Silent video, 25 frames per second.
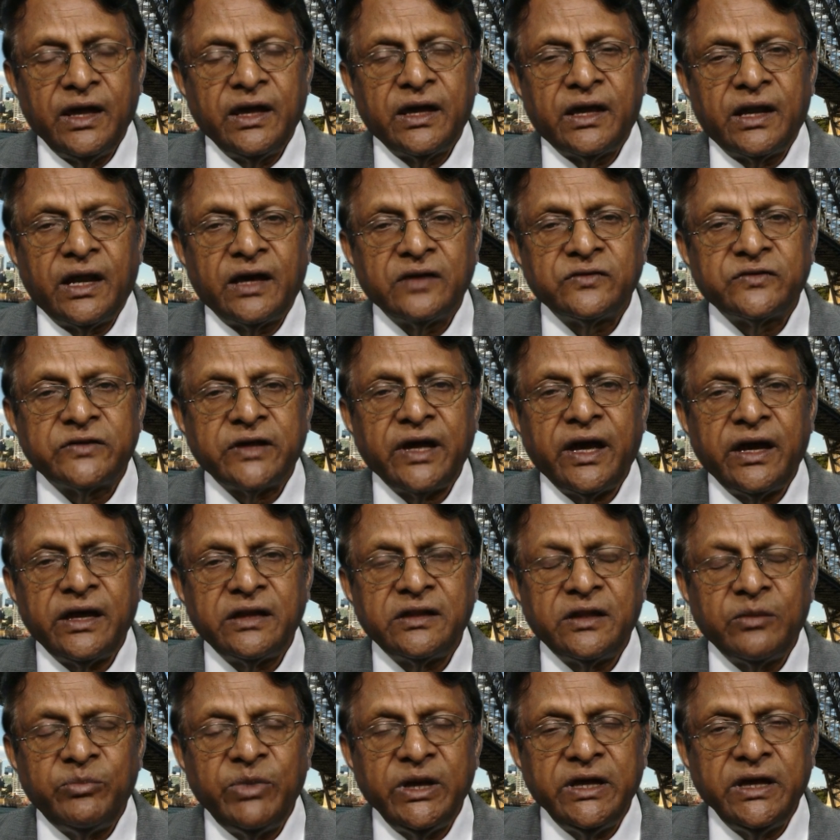And I say
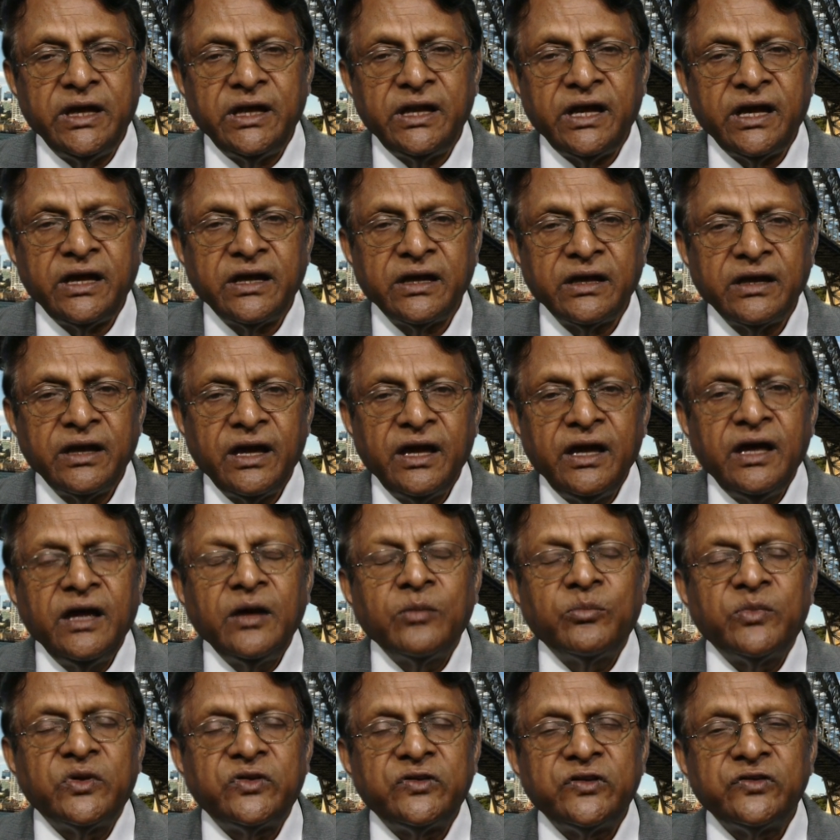at the beginning,
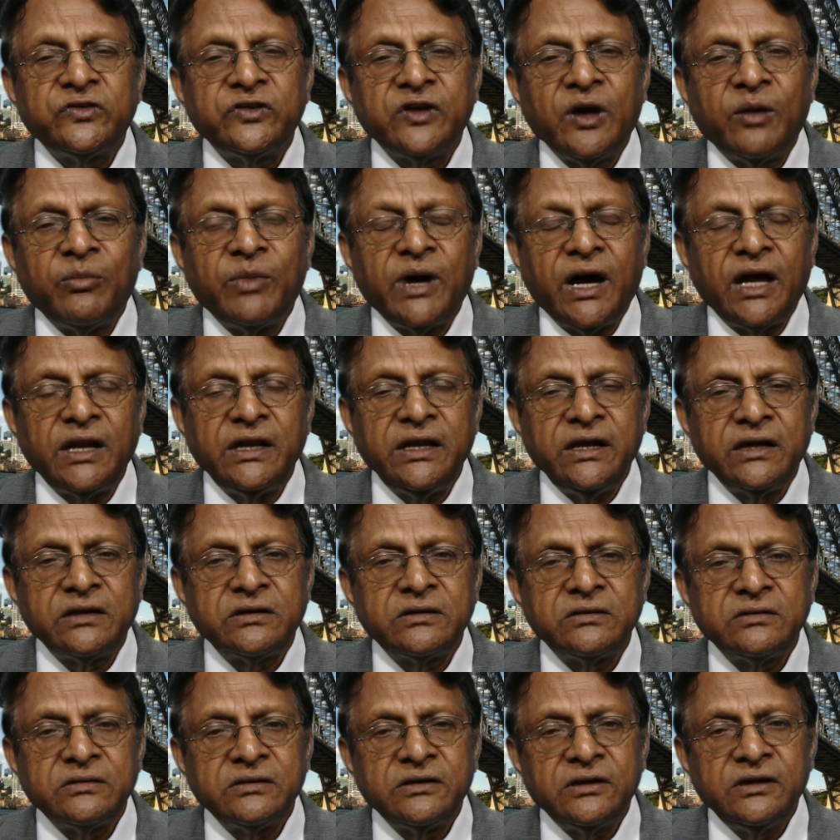Mrs.
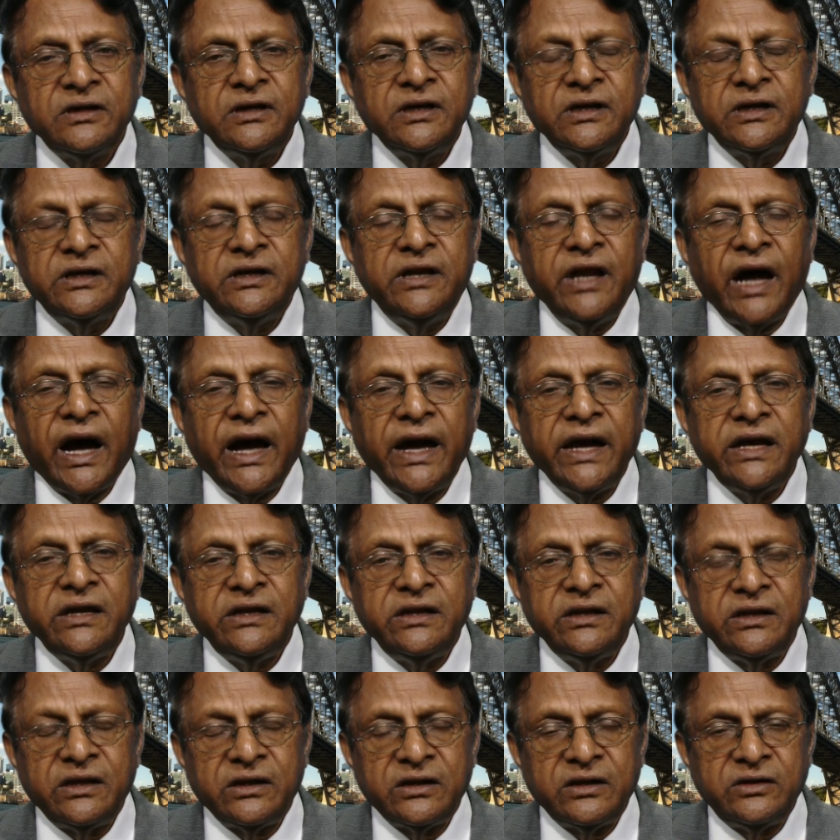Gamaliel
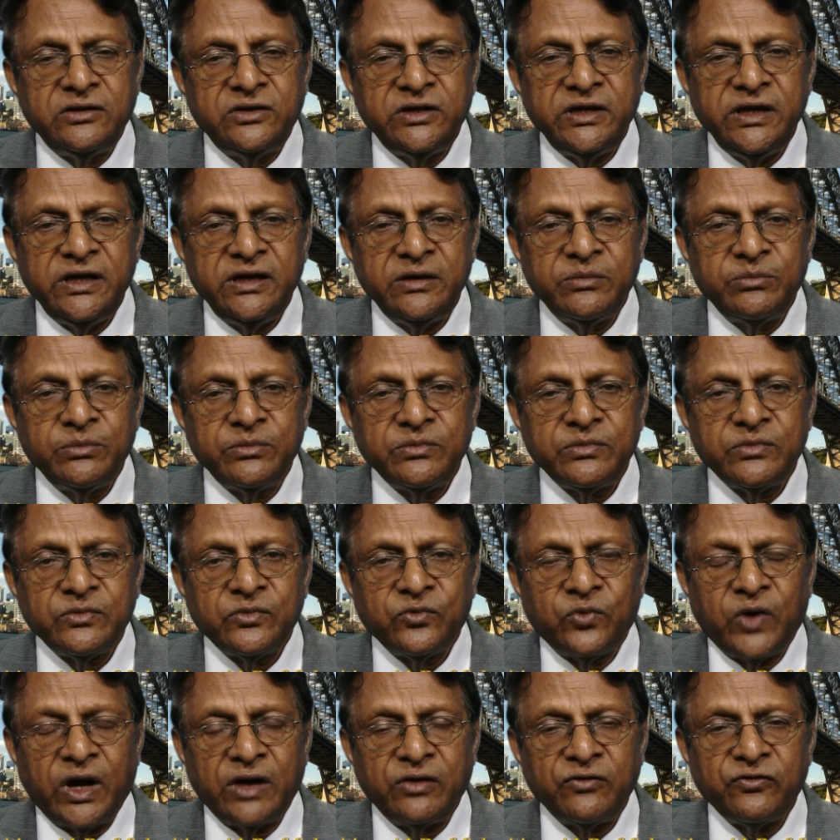died in a dream
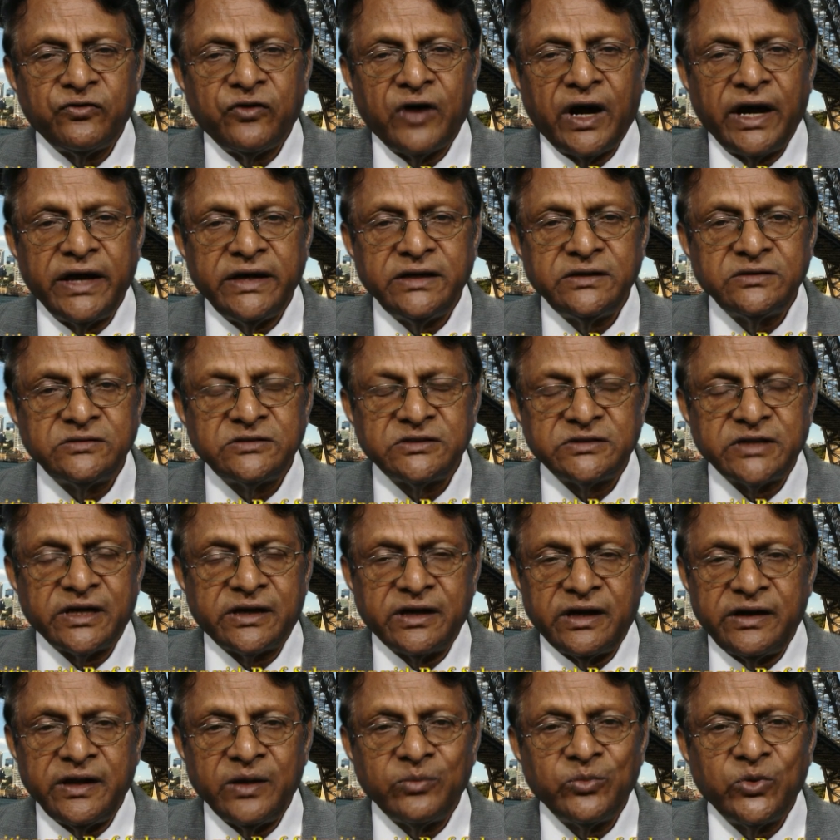one fine
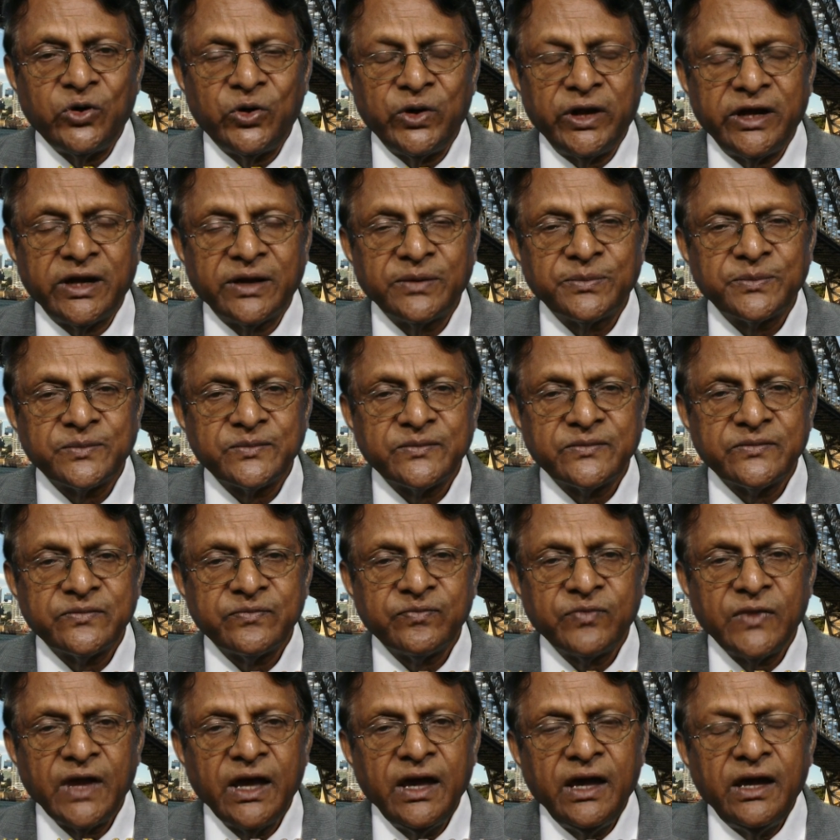Saturday morning.
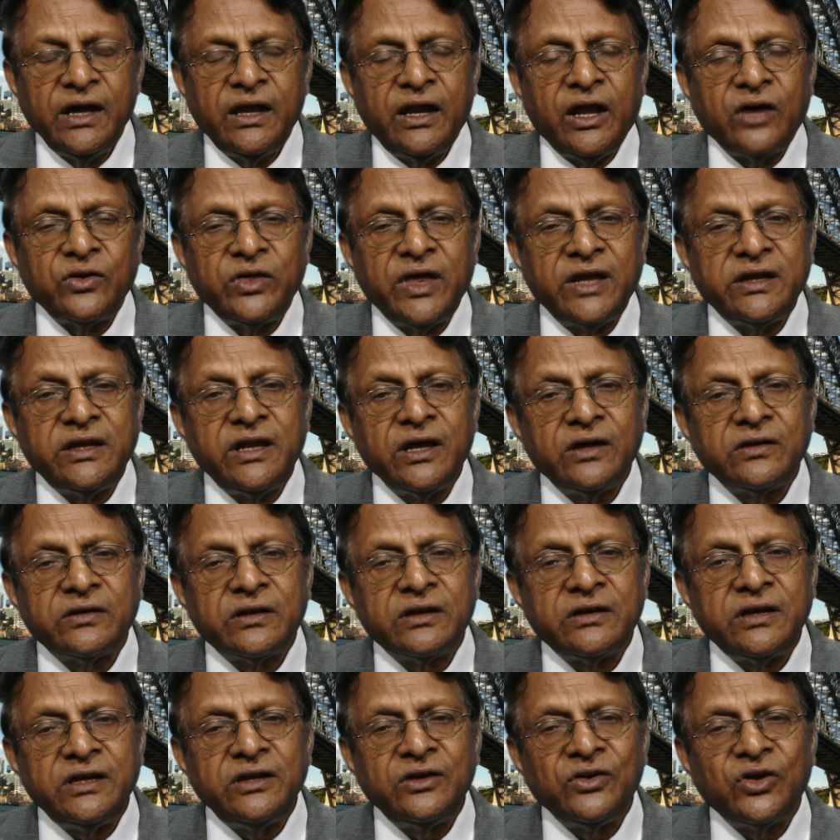Now,
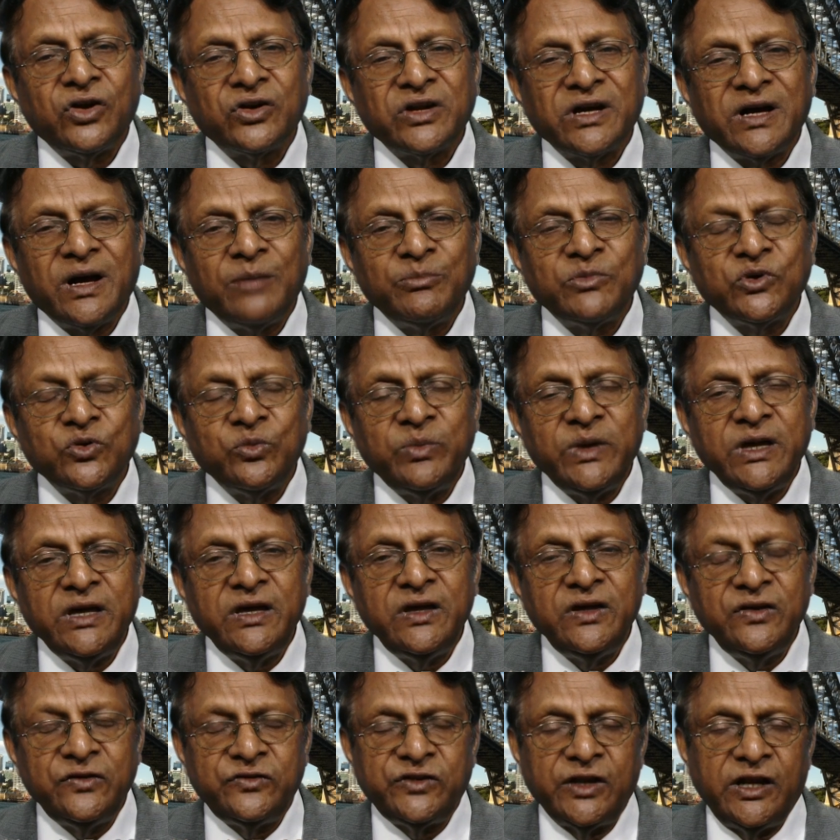that did not come to me
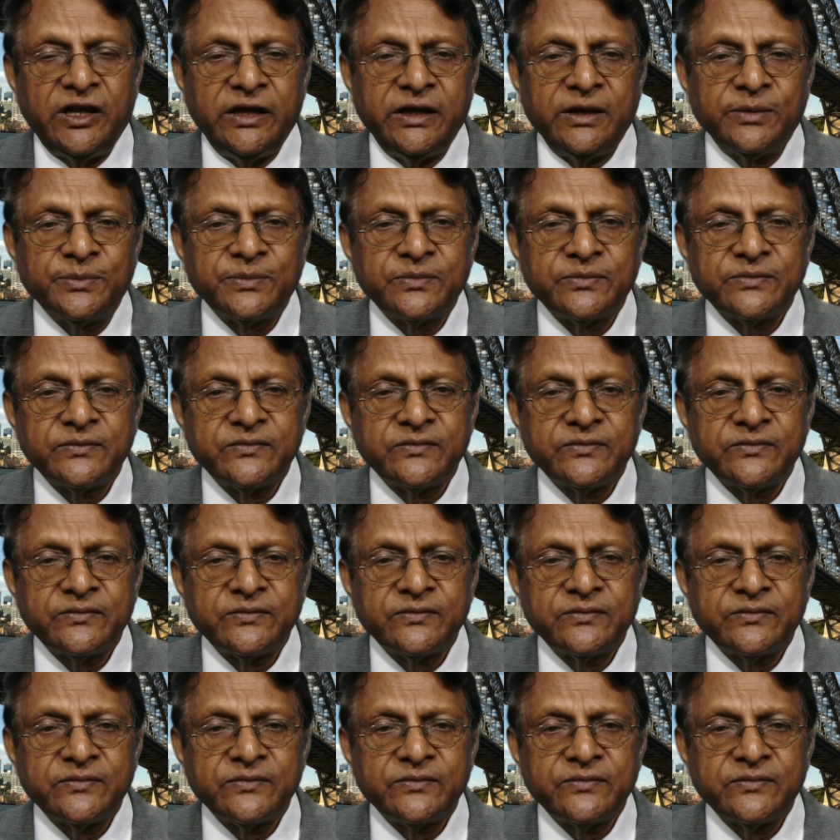easily.